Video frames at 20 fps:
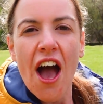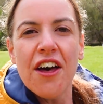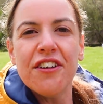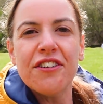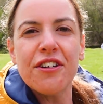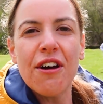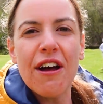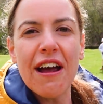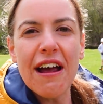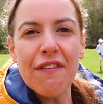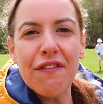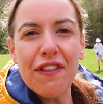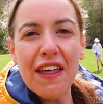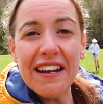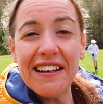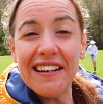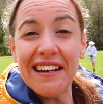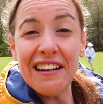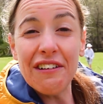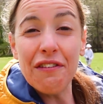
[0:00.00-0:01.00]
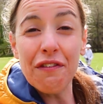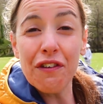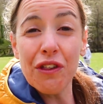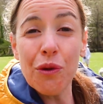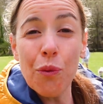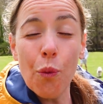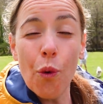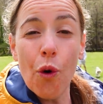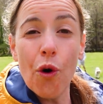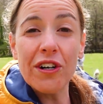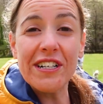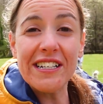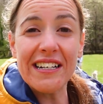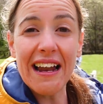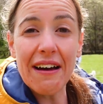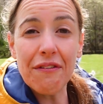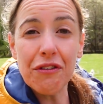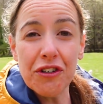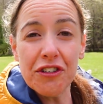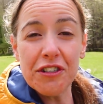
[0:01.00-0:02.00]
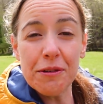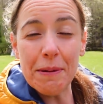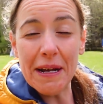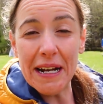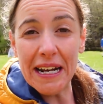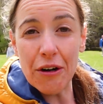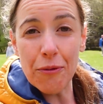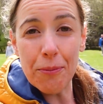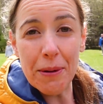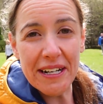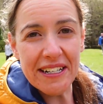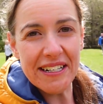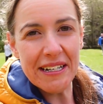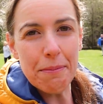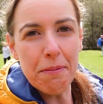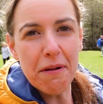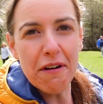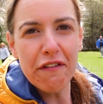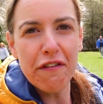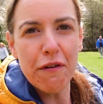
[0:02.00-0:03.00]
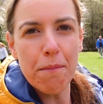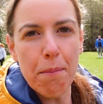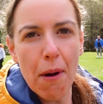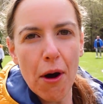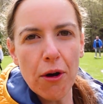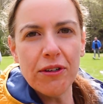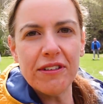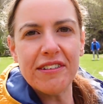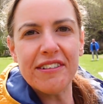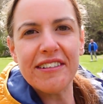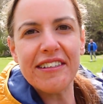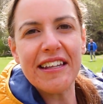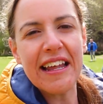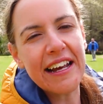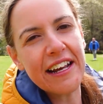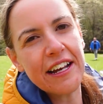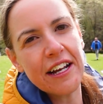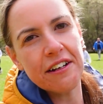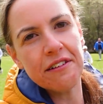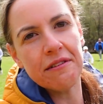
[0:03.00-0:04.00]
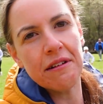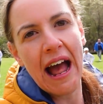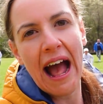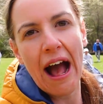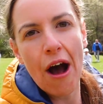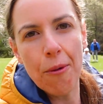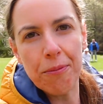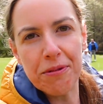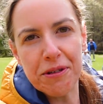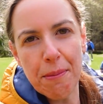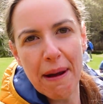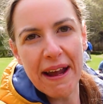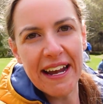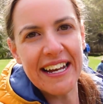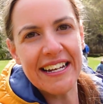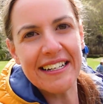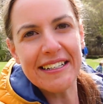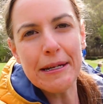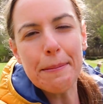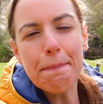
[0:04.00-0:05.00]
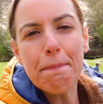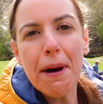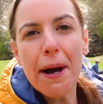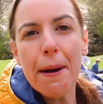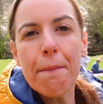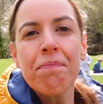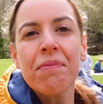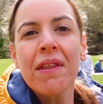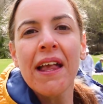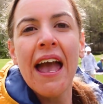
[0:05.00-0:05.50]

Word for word: So if they need for the water levels to be a little bit deeper for boats, they can help to make it deeper.